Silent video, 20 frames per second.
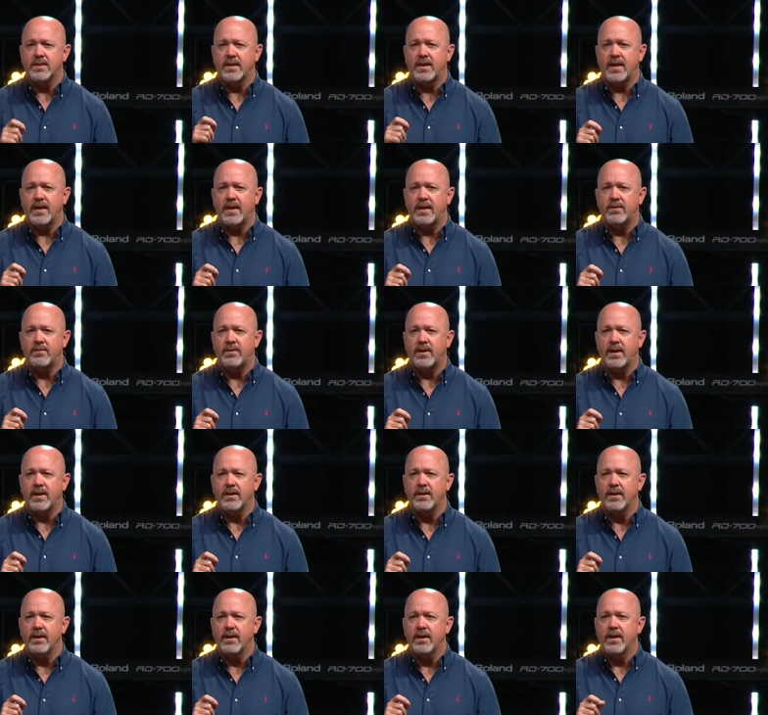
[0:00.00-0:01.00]
that I had
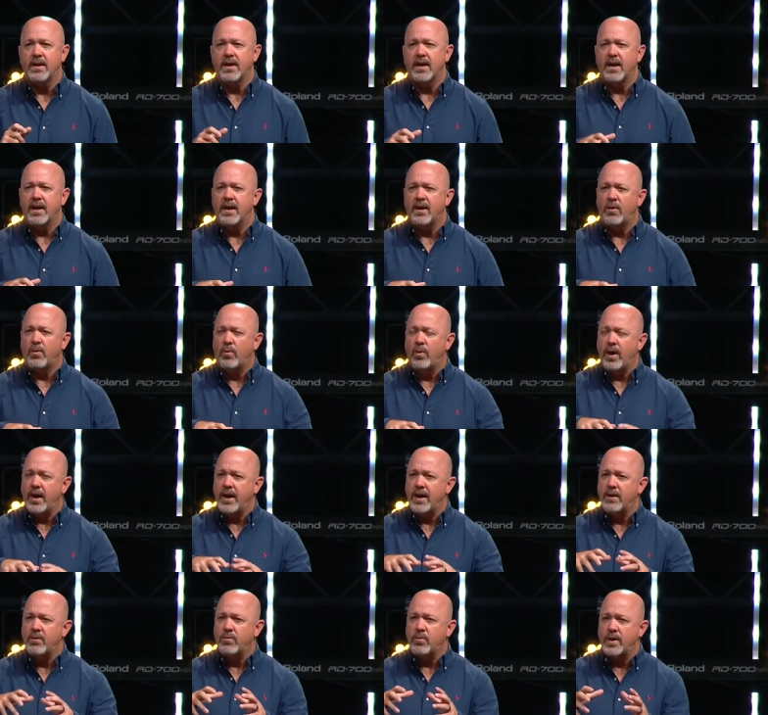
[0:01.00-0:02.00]
read and a
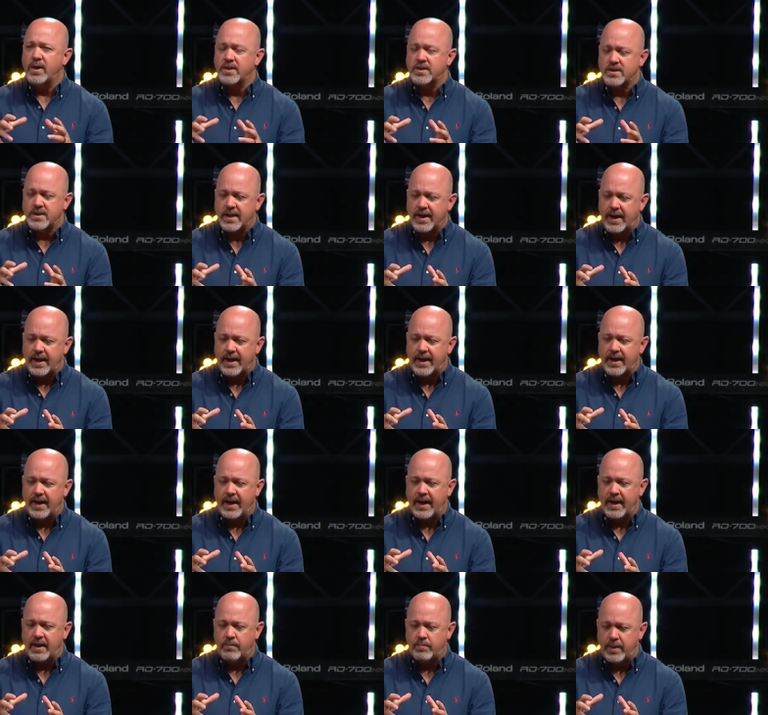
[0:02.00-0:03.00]
way in which God
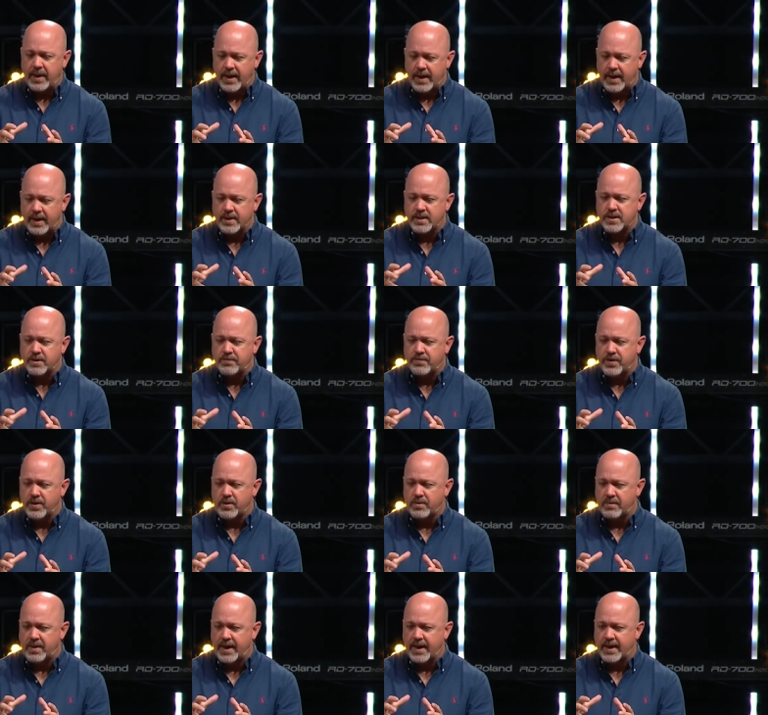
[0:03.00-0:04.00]
had begun to
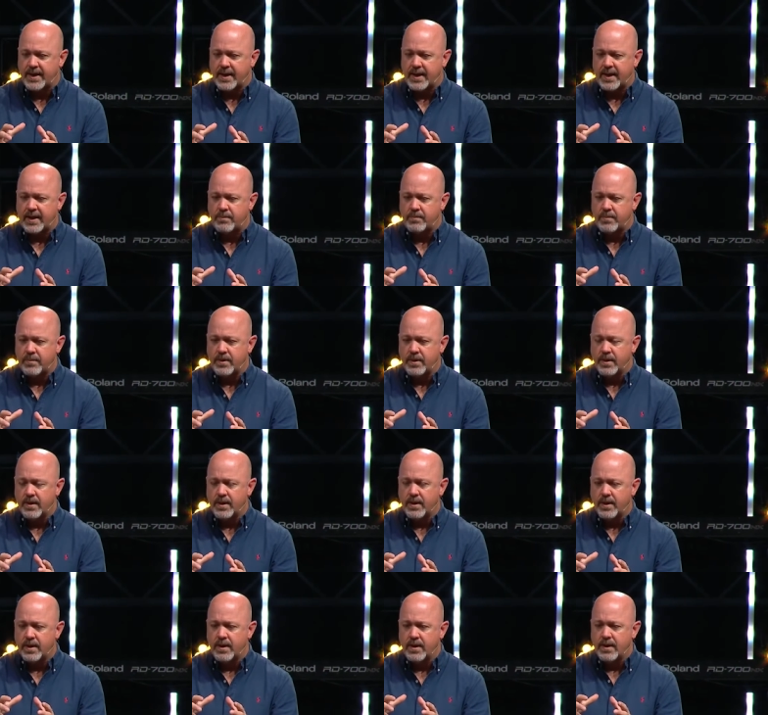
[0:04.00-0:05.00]
fill my cup.
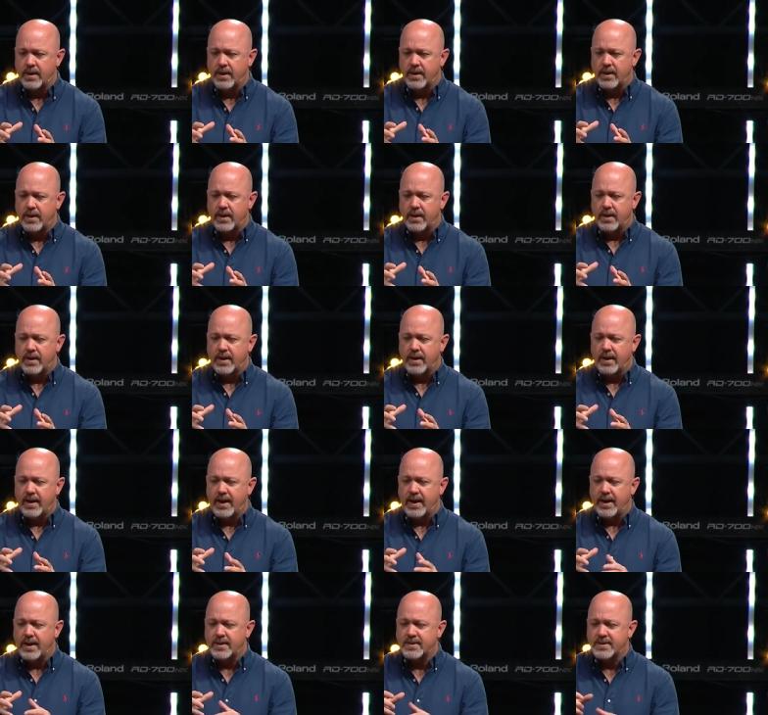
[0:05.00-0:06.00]

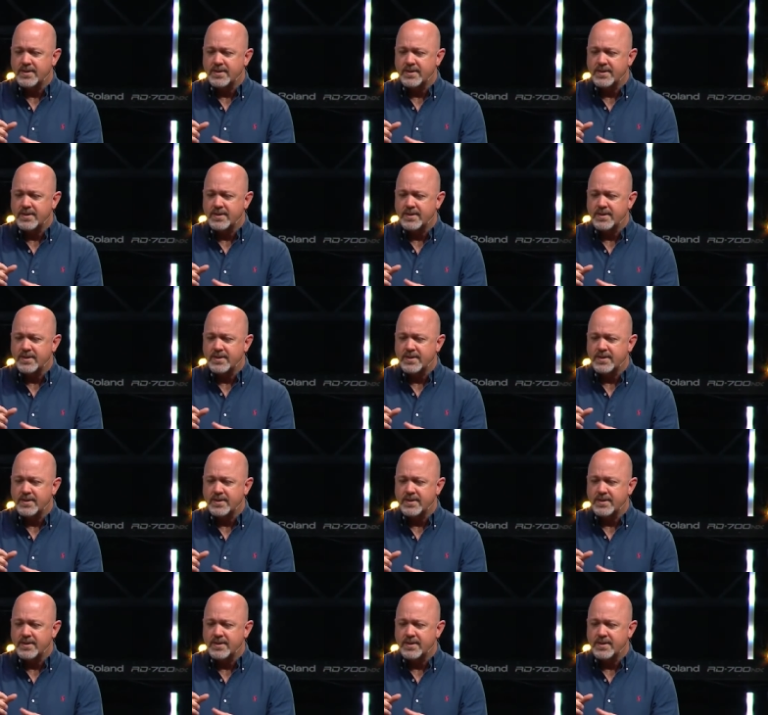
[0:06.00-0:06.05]
And he